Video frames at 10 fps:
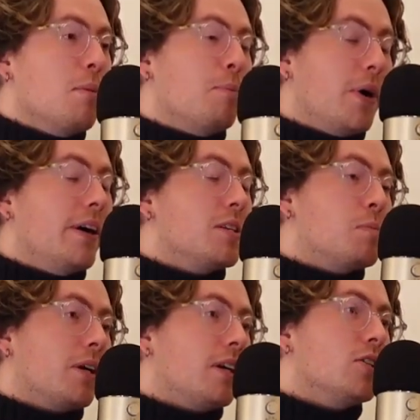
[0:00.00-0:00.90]
But it's
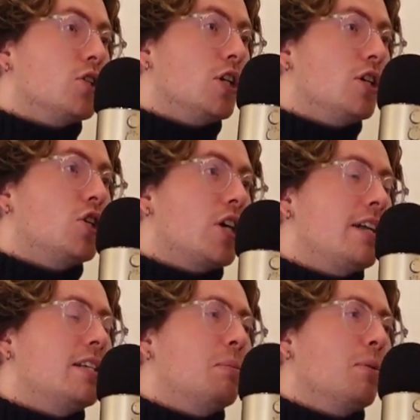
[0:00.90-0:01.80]
because she
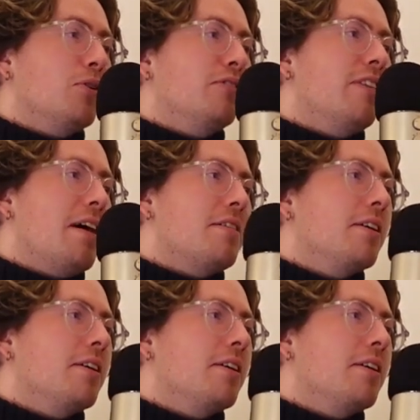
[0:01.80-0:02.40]
sheds a blue feather,